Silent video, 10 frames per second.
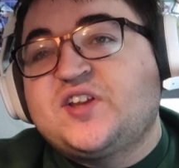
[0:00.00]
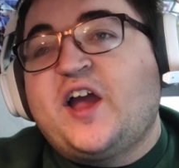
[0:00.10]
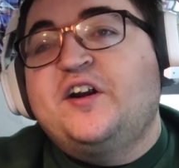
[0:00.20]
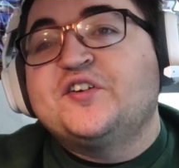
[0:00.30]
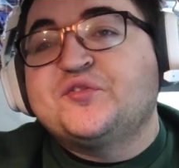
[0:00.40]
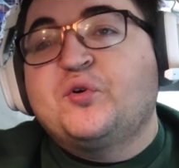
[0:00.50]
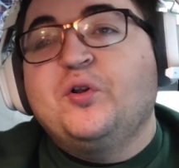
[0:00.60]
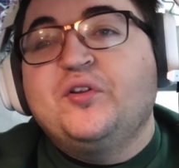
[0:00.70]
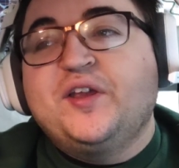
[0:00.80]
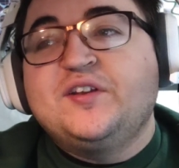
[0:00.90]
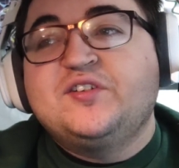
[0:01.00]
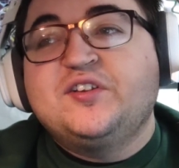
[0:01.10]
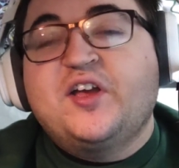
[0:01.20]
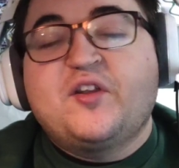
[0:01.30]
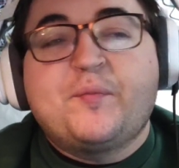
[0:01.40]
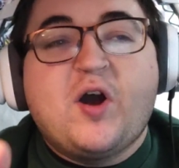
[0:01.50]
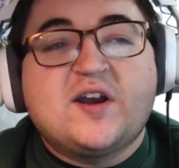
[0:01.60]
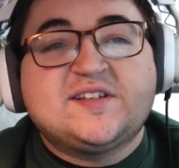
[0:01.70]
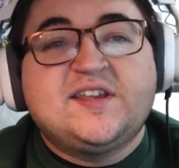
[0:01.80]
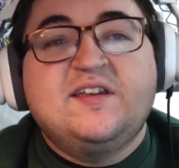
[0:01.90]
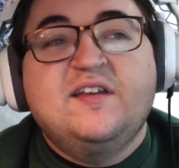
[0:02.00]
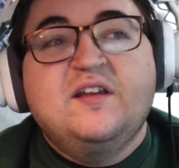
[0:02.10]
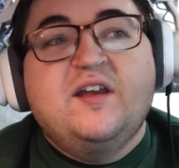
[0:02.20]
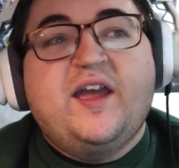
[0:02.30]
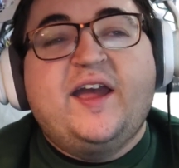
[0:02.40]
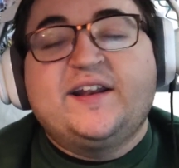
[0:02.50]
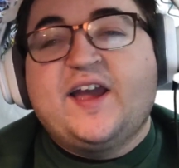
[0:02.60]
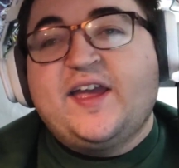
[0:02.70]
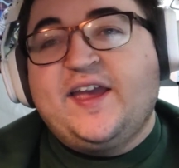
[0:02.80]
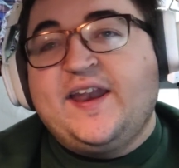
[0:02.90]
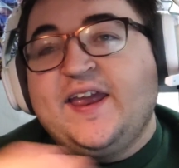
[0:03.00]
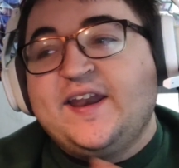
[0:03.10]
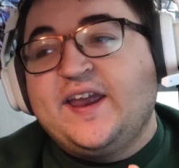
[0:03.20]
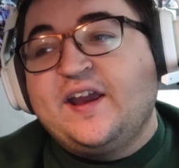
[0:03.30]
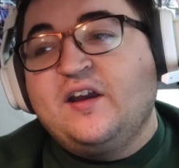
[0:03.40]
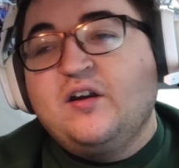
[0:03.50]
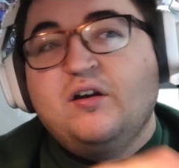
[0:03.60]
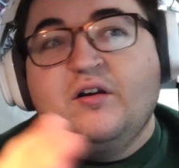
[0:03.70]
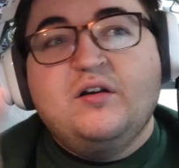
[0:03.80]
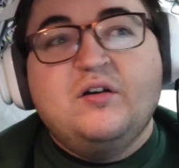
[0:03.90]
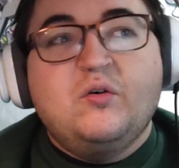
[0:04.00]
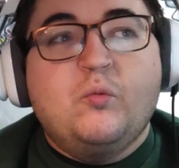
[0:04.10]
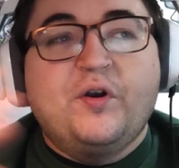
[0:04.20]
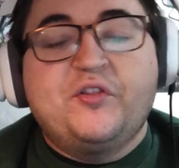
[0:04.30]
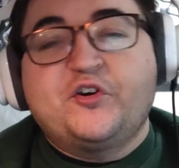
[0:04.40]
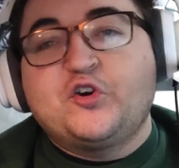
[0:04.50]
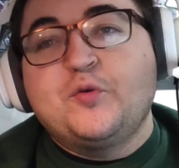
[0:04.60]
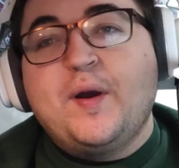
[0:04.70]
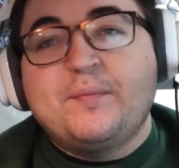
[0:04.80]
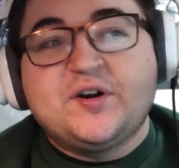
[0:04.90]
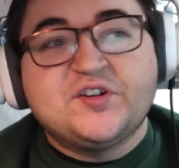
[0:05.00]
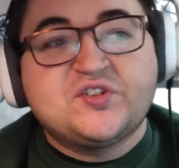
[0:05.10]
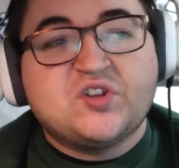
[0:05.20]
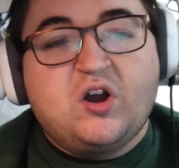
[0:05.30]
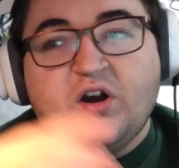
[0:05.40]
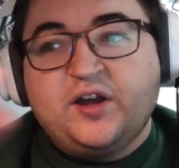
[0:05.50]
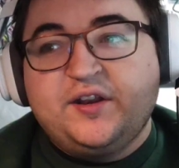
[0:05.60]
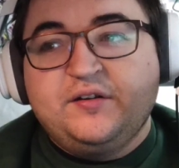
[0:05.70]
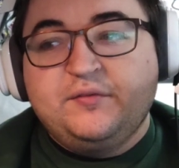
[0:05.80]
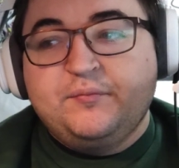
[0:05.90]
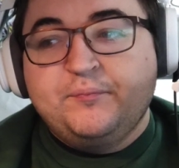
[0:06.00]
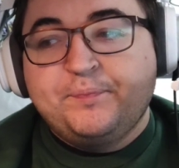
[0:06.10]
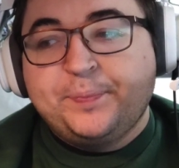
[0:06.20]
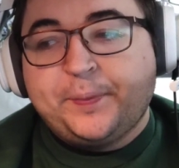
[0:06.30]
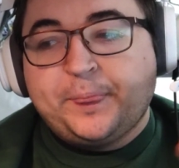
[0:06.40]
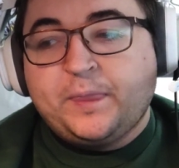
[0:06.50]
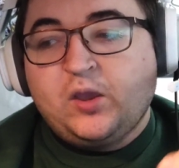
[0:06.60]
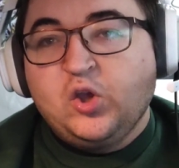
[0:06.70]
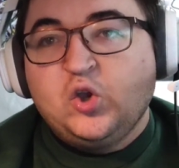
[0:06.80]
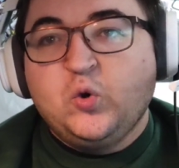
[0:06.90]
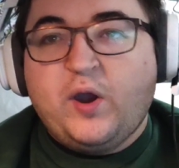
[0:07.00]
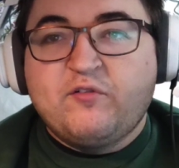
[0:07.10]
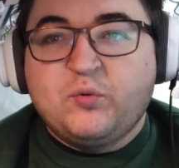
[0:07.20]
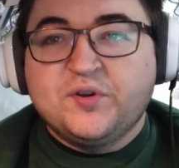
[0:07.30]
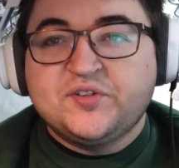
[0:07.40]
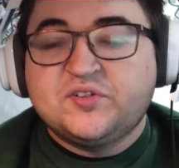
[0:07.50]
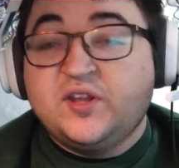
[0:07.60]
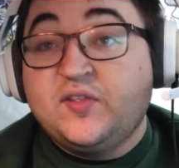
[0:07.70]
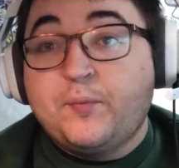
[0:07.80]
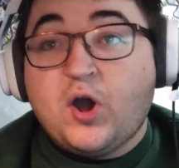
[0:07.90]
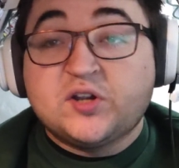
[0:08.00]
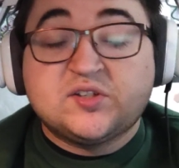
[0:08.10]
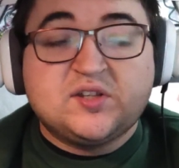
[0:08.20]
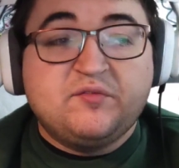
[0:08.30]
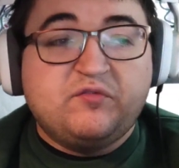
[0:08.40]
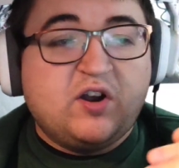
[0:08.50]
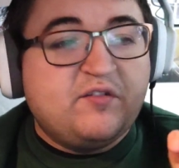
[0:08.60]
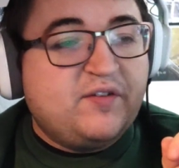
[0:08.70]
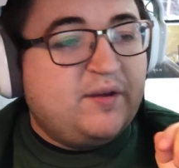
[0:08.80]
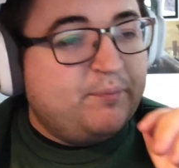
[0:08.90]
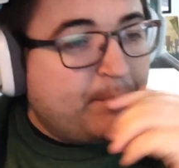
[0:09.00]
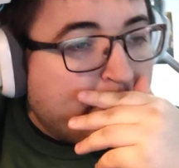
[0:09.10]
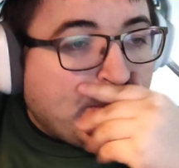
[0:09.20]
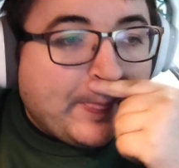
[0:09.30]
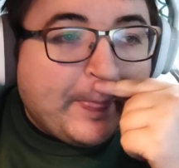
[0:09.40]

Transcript: his tires rolled into the other box and and hitting one of the crew members on whoever was in the box in front of him